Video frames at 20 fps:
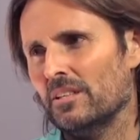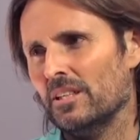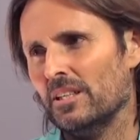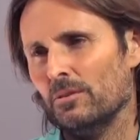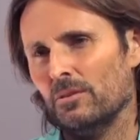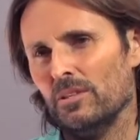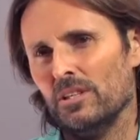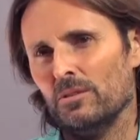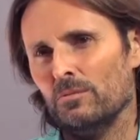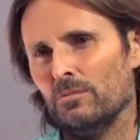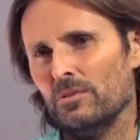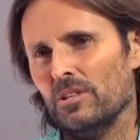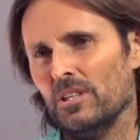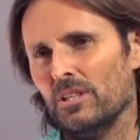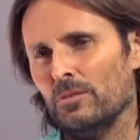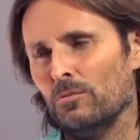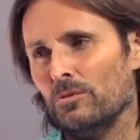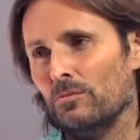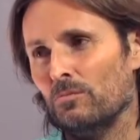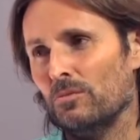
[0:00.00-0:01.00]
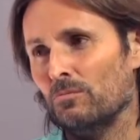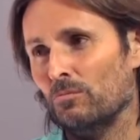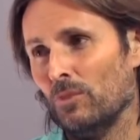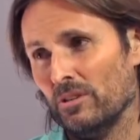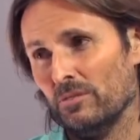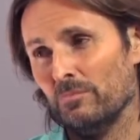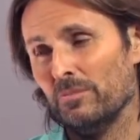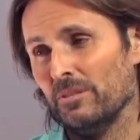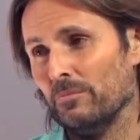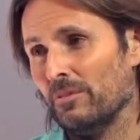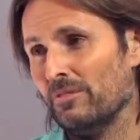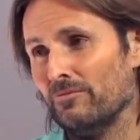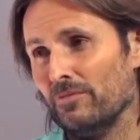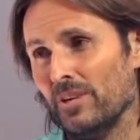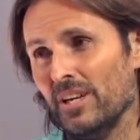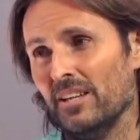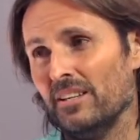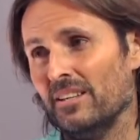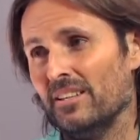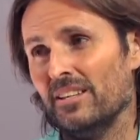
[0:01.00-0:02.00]
He, he, he would want to be my
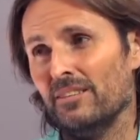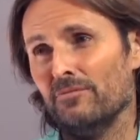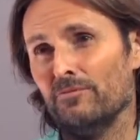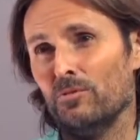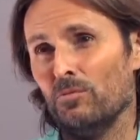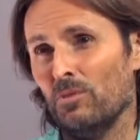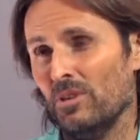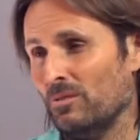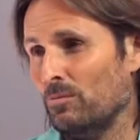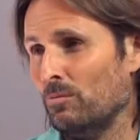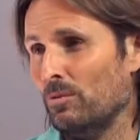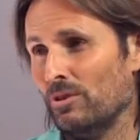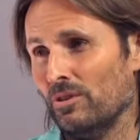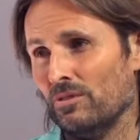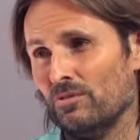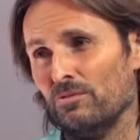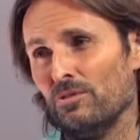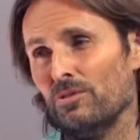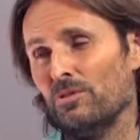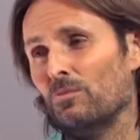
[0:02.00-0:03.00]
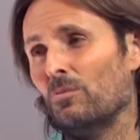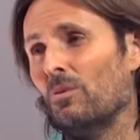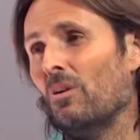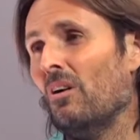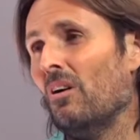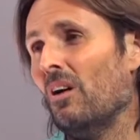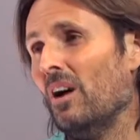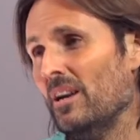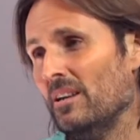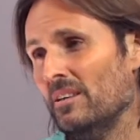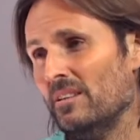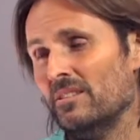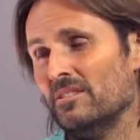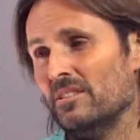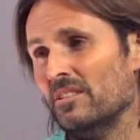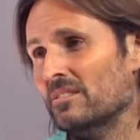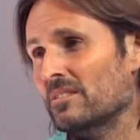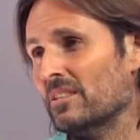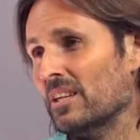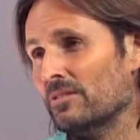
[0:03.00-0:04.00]
friend and therefore want to work through why
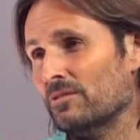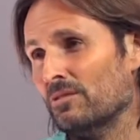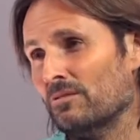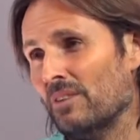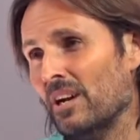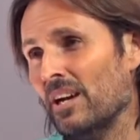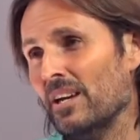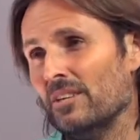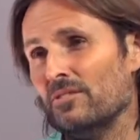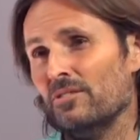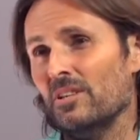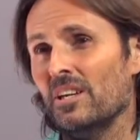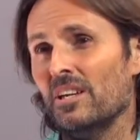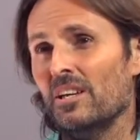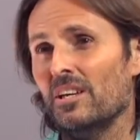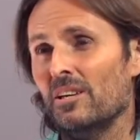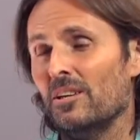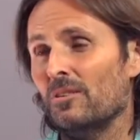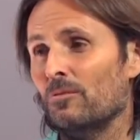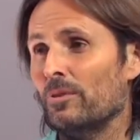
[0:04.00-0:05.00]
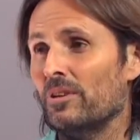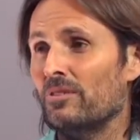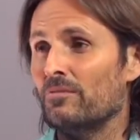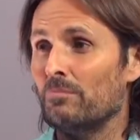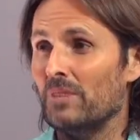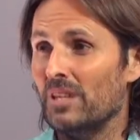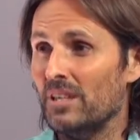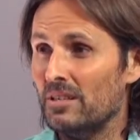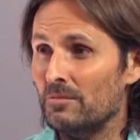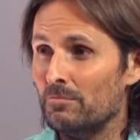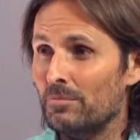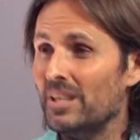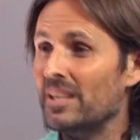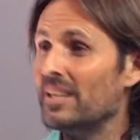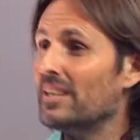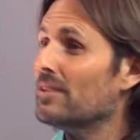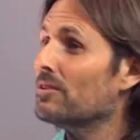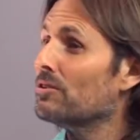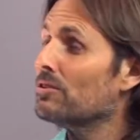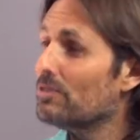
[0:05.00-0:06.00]
he's in such a rage with me
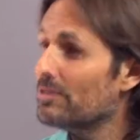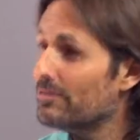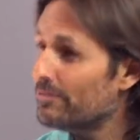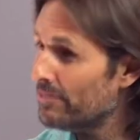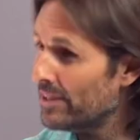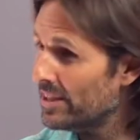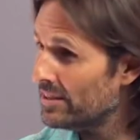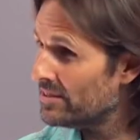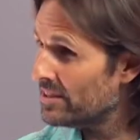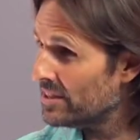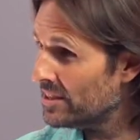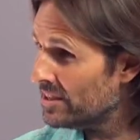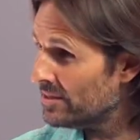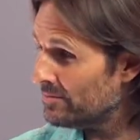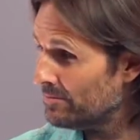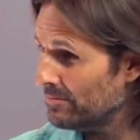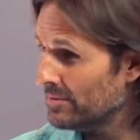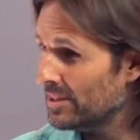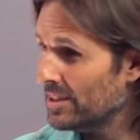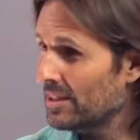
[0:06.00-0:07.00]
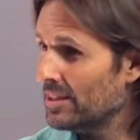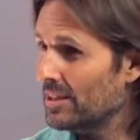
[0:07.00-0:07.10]
being a good friend to him,